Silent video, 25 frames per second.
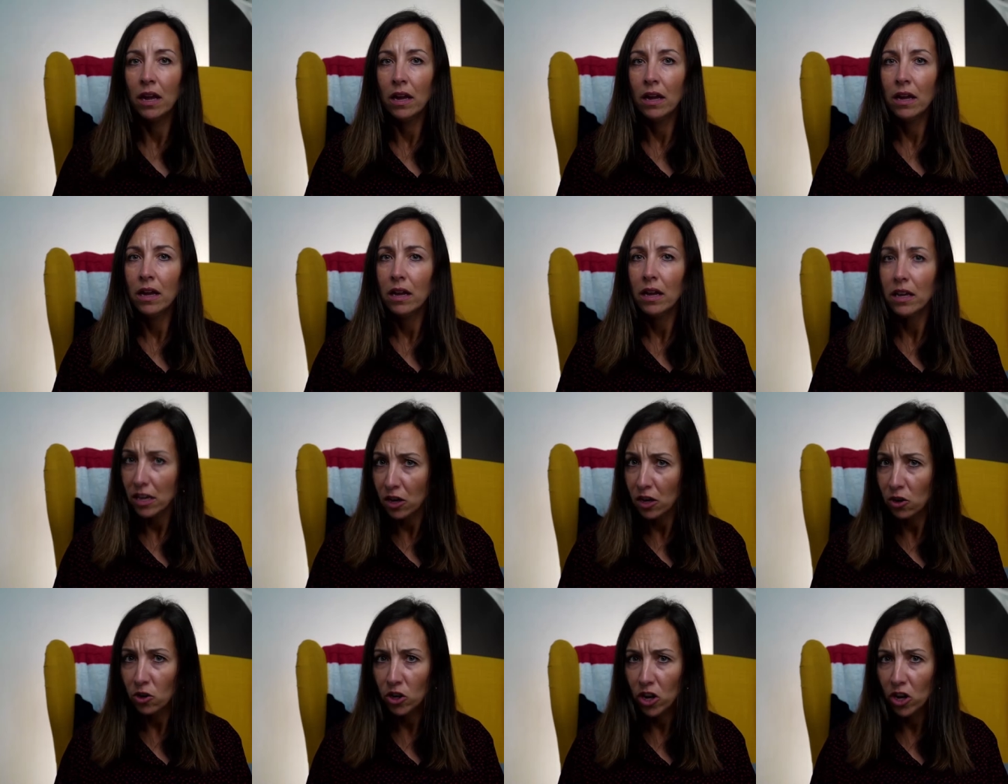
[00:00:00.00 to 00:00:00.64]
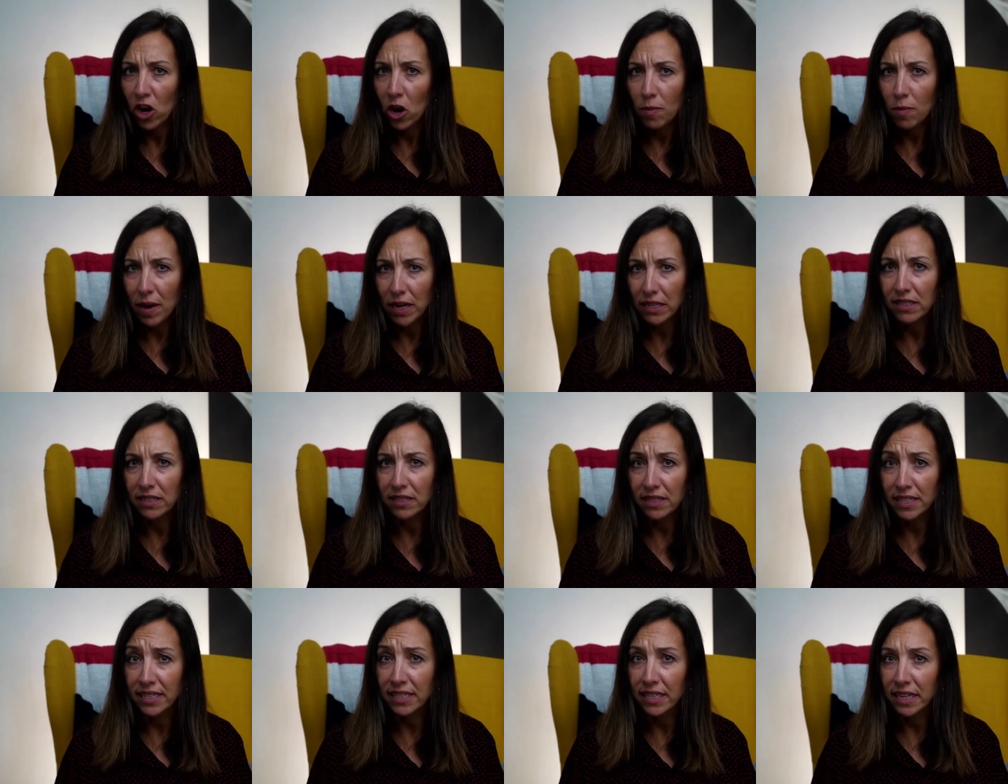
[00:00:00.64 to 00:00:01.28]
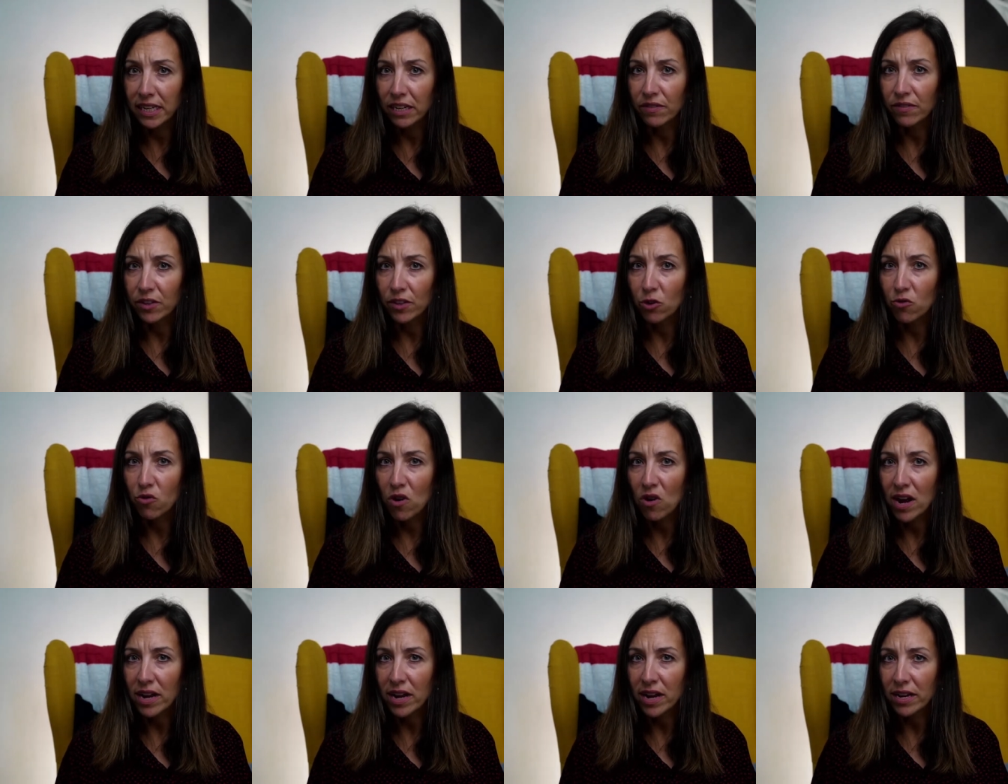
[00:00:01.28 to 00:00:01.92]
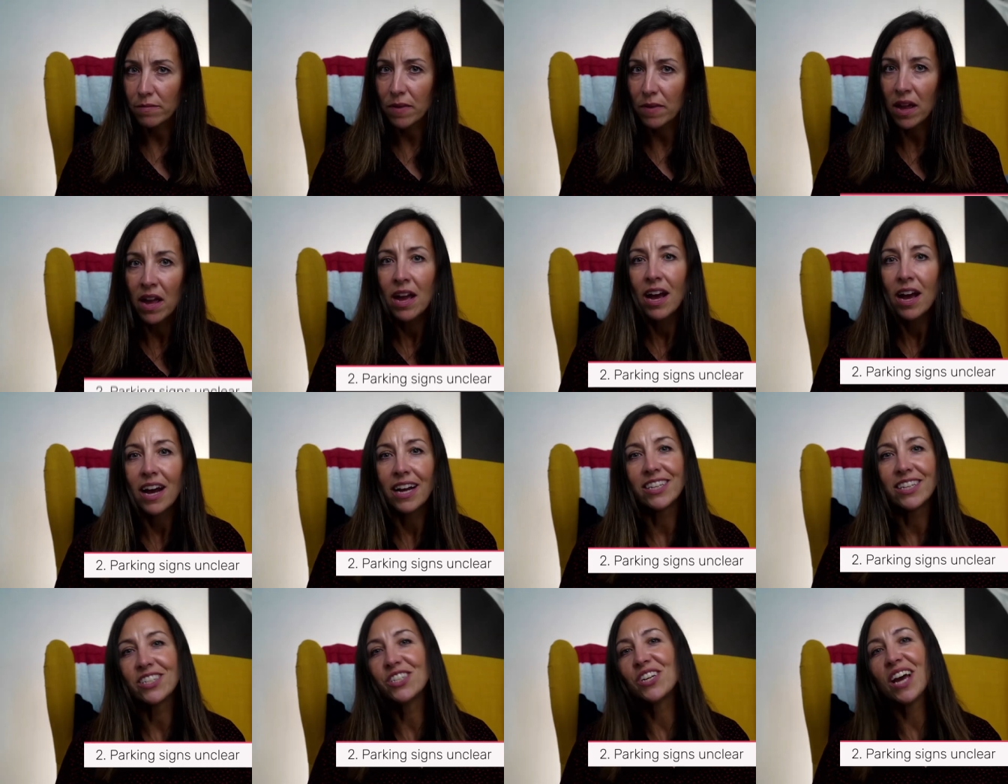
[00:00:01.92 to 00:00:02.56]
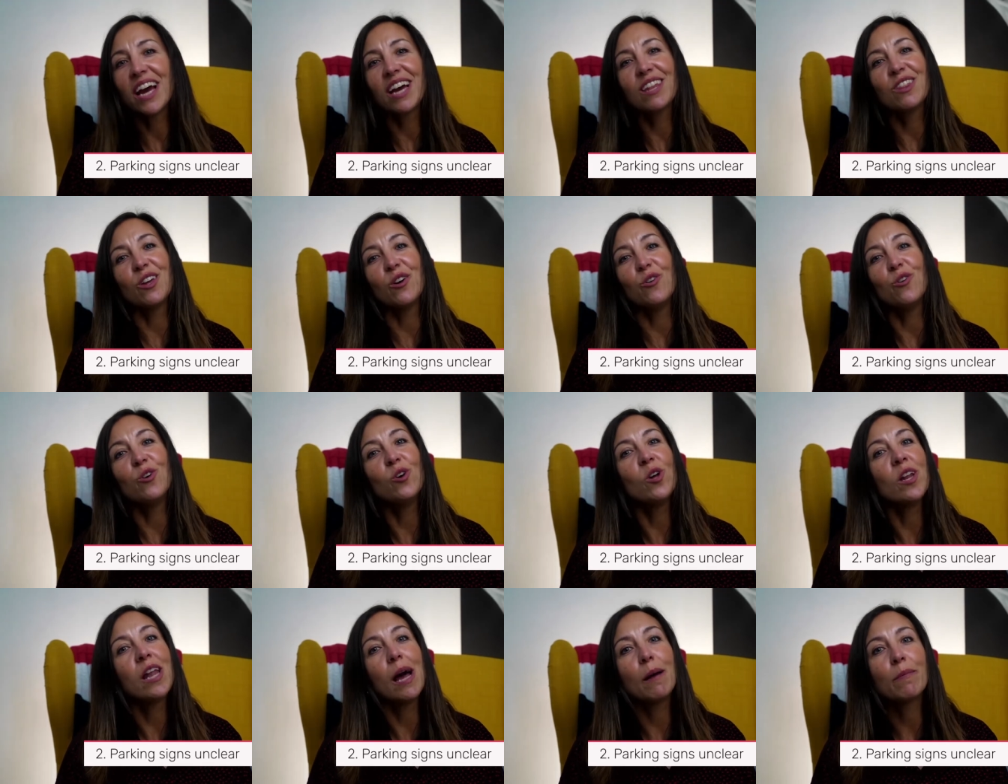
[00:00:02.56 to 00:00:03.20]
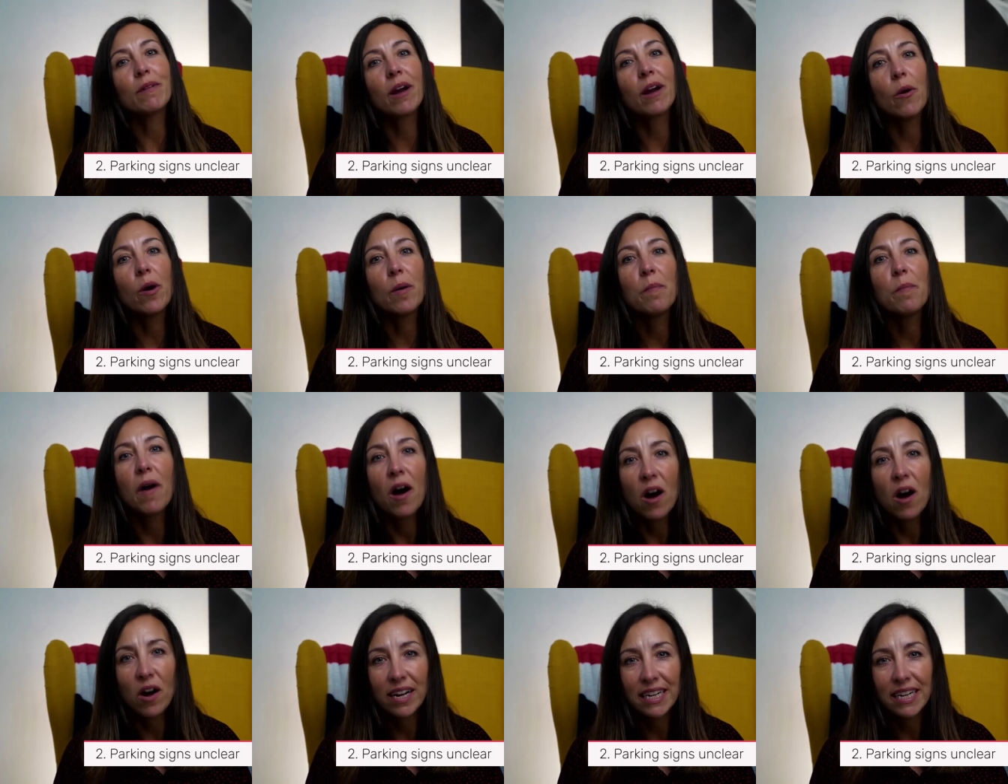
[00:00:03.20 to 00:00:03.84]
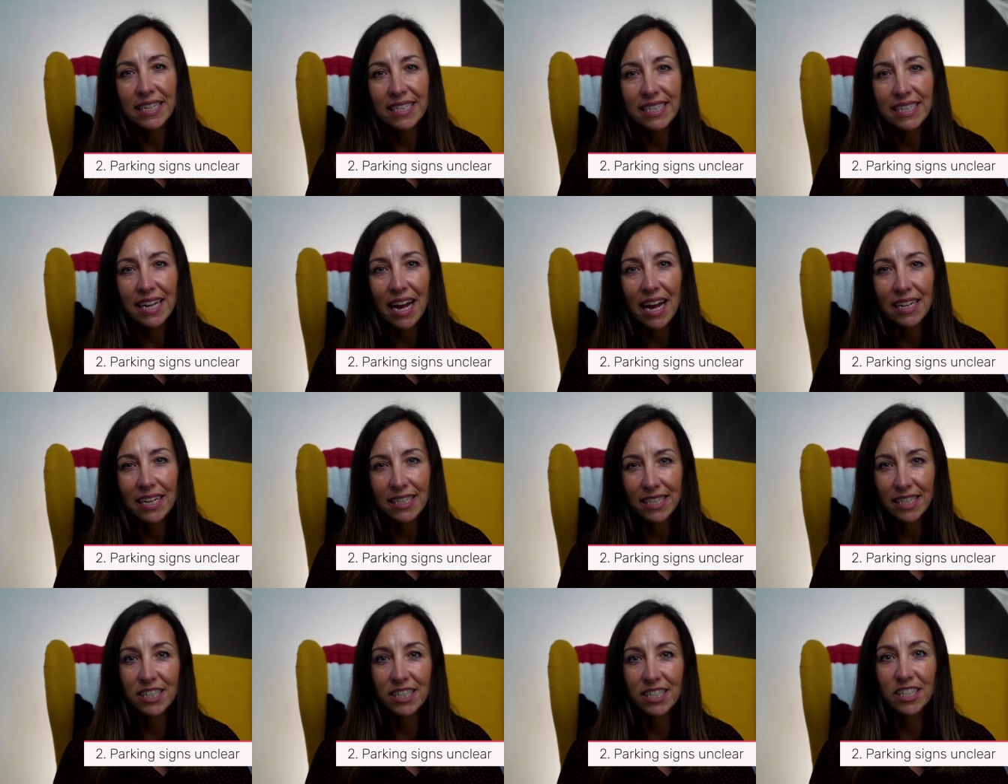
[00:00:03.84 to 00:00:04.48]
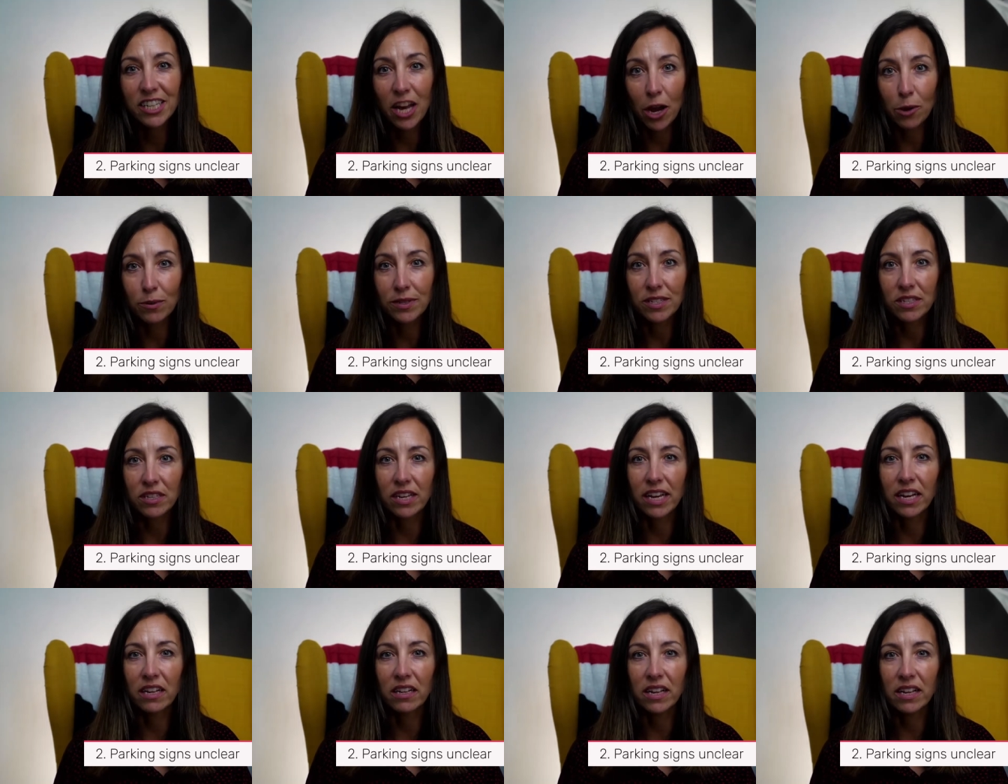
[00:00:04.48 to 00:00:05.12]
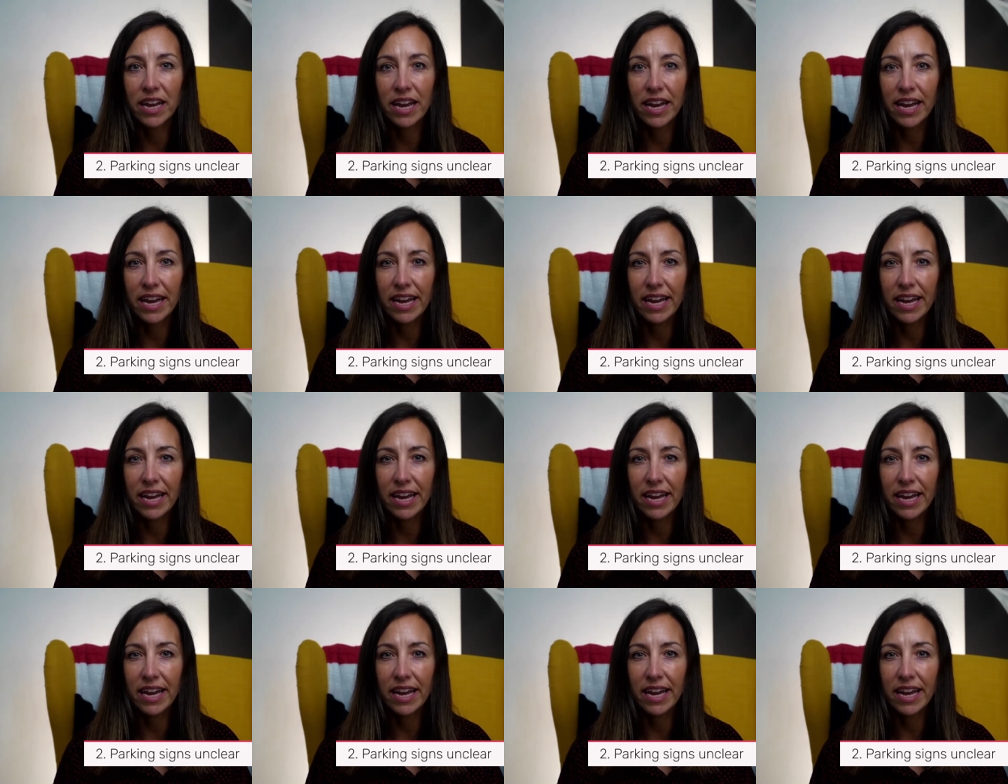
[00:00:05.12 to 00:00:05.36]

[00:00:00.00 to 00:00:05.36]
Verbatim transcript: You could go back to the scene of the crime and check that all APCOA parking signs are totally clear.